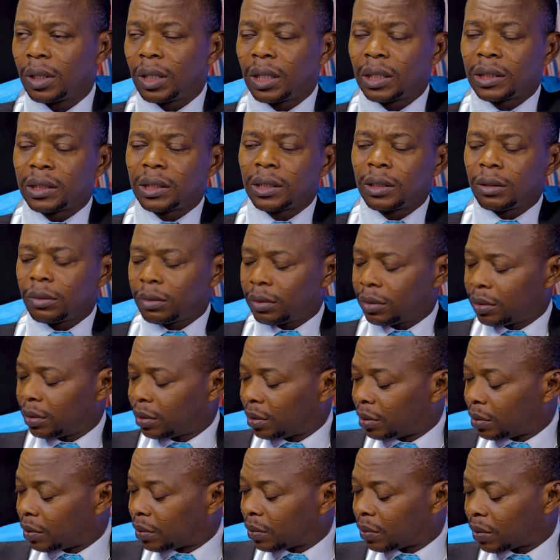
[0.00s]
As in,
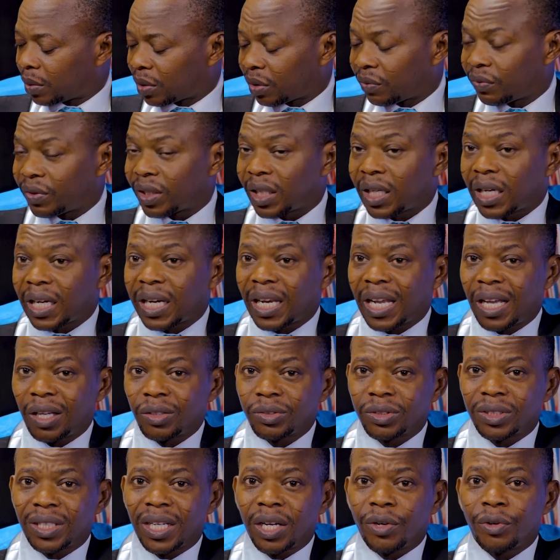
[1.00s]
one of the
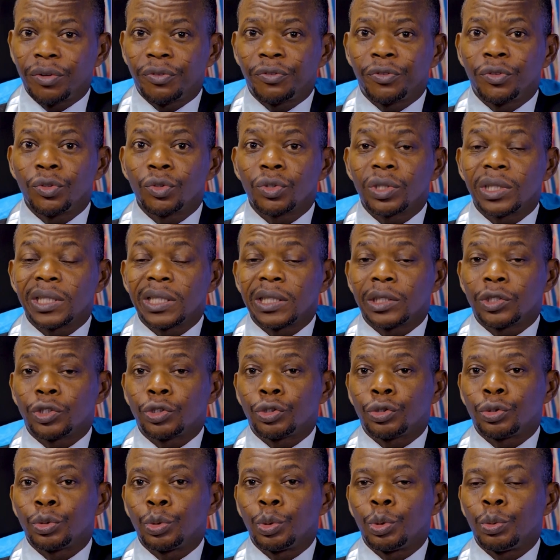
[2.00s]
clowns that
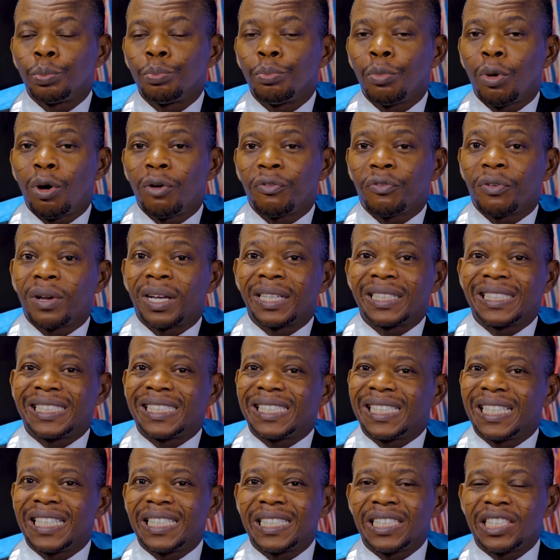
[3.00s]
refuses to morph and
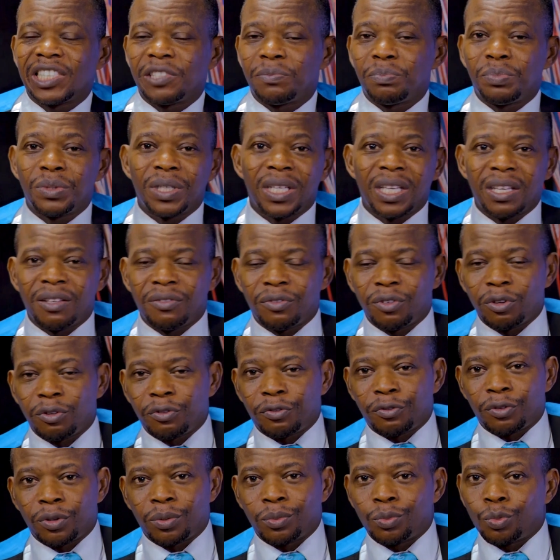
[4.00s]
change his behavior
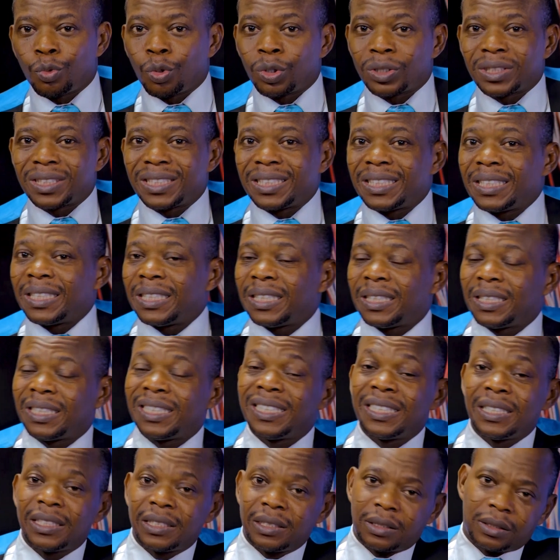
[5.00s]
from what
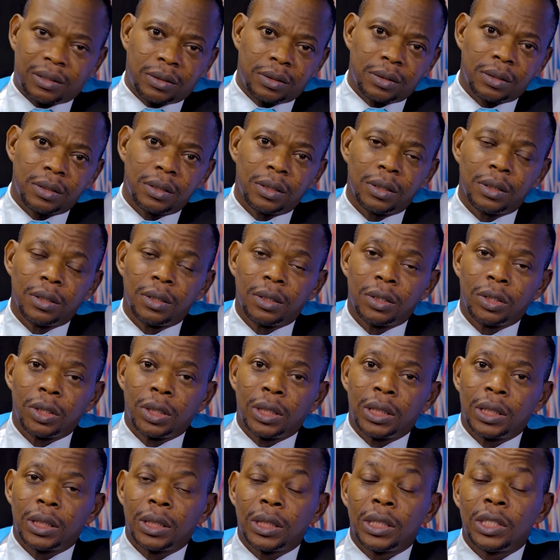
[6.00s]
he is.
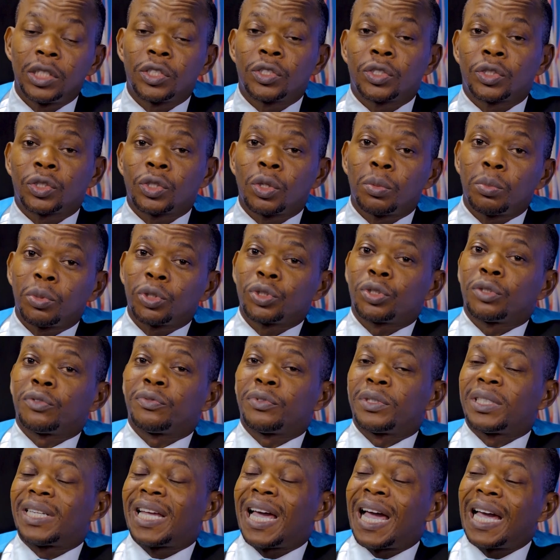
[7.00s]
He's so much
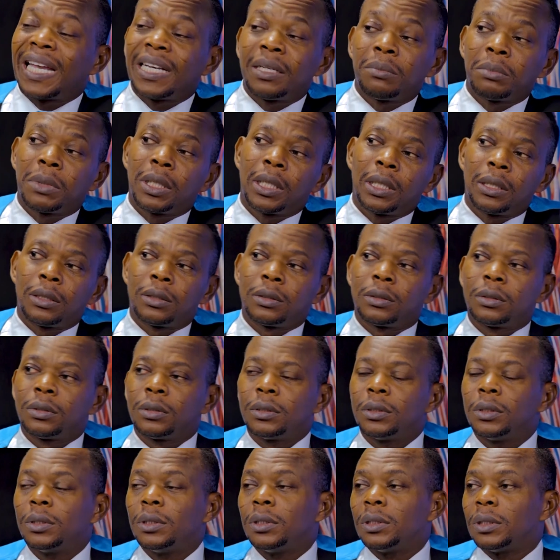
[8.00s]
of an animal
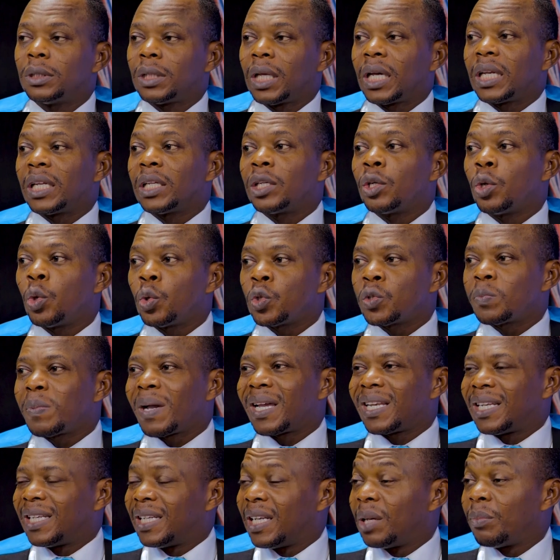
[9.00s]
that he goes
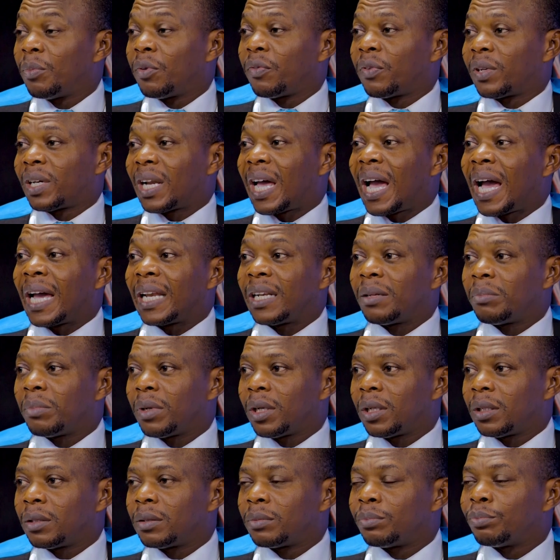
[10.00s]
by the name of an
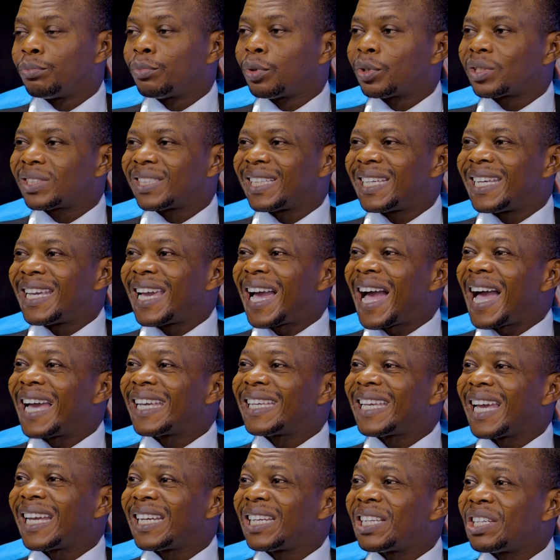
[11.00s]
animal, but a
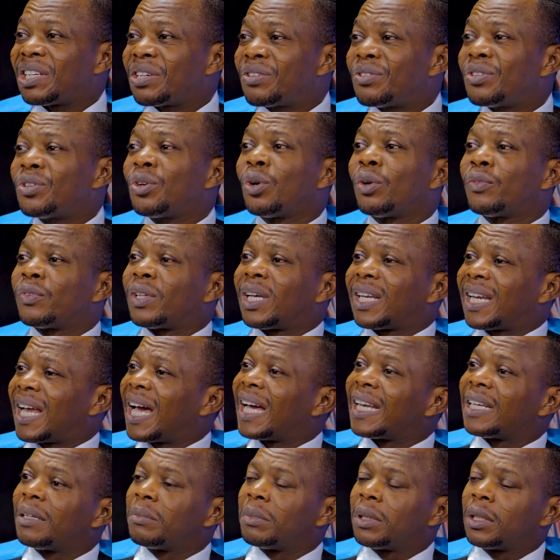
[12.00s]
higher degree of that
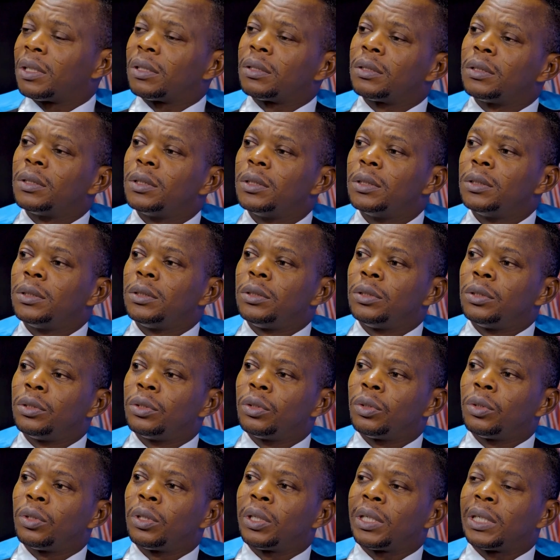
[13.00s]
animal. You
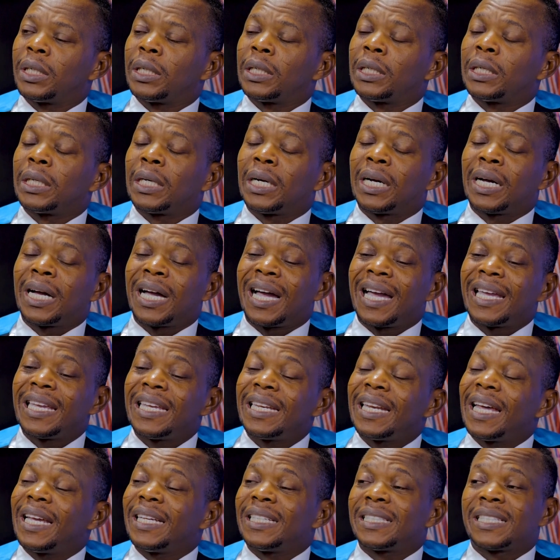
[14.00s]
know, a
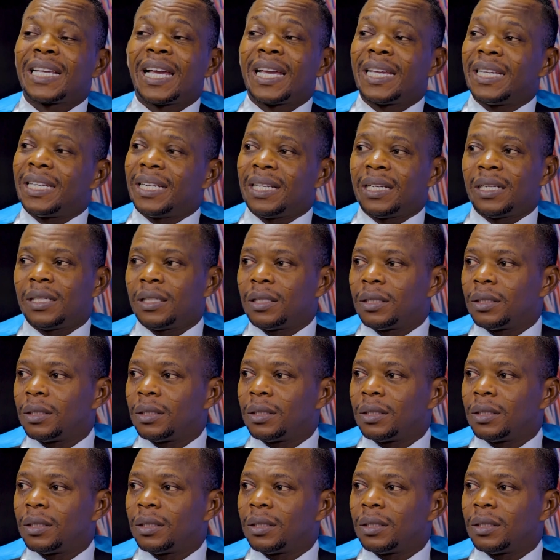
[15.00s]
hyena is hyena.